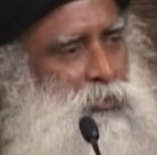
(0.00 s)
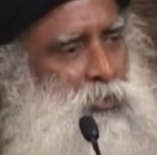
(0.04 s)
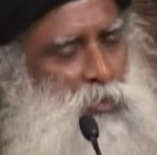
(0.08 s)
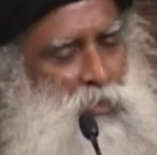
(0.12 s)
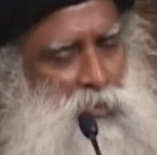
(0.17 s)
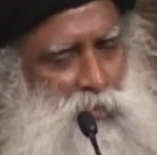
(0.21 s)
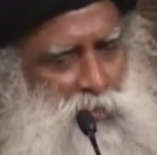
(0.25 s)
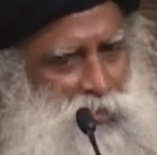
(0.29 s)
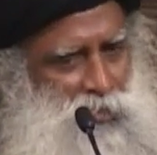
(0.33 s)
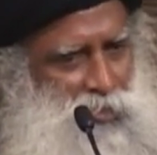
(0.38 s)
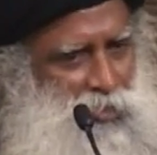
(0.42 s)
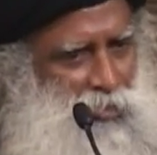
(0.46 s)

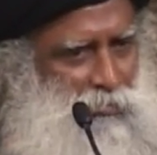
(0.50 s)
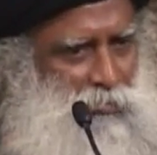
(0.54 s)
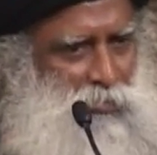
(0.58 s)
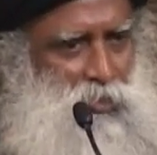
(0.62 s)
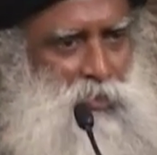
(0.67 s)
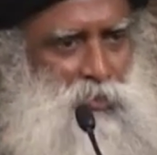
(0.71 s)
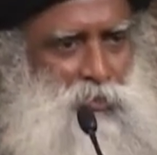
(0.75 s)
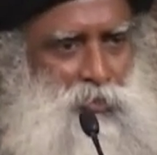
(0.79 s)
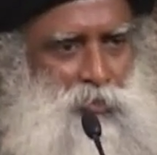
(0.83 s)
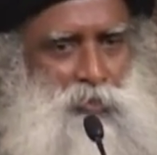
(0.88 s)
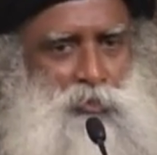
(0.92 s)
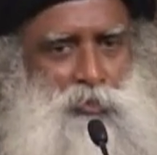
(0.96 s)
or
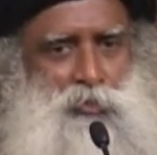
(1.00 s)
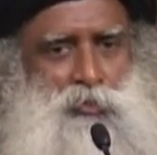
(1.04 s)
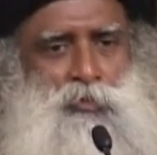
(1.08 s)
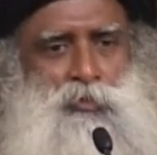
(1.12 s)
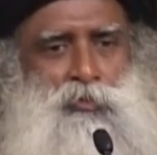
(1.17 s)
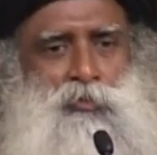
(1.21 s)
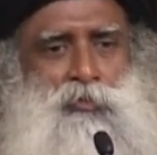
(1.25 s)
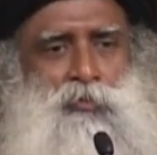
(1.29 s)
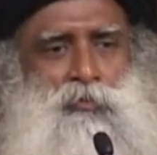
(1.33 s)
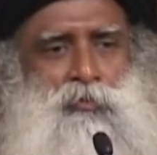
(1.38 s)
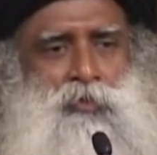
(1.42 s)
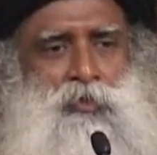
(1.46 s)
something to
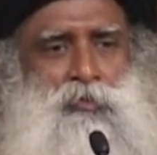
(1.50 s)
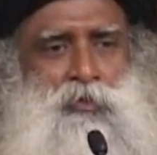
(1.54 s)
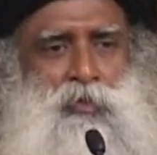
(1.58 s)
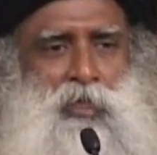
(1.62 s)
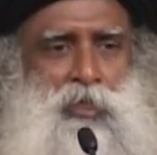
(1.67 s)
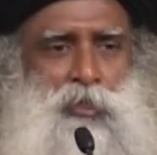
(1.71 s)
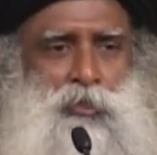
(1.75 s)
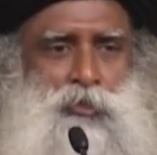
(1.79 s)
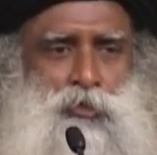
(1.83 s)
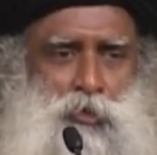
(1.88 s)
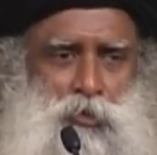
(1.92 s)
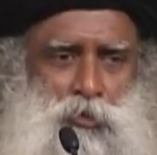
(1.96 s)
do which will
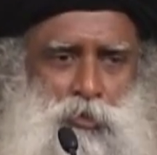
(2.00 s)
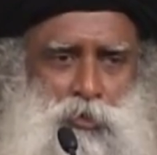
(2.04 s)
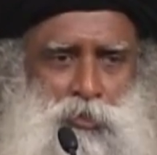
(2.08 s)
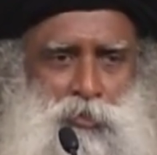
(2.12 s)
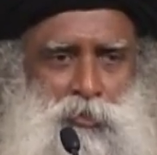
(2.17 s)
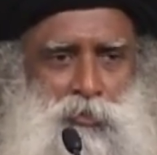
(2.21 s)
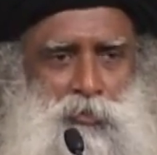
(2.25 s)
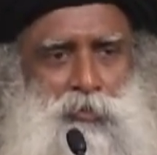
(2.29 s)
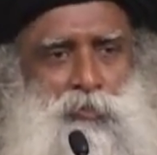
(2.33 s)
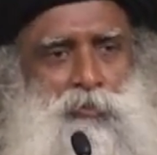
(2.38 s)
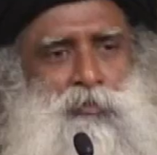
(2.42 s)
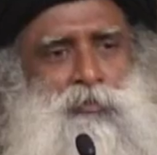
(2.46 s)
exhaust you,